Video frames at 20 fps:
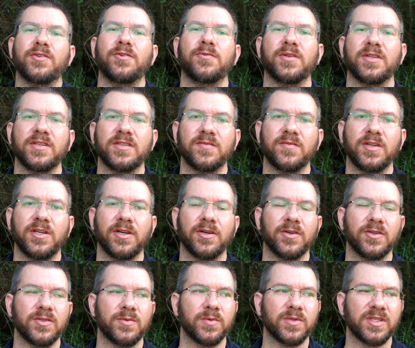doing these
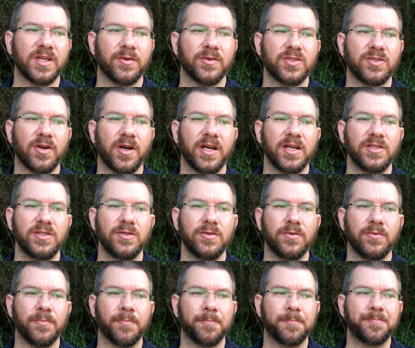videos, was I was trying
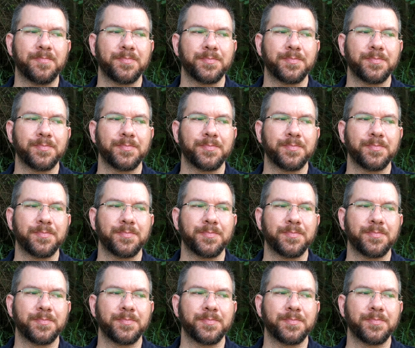to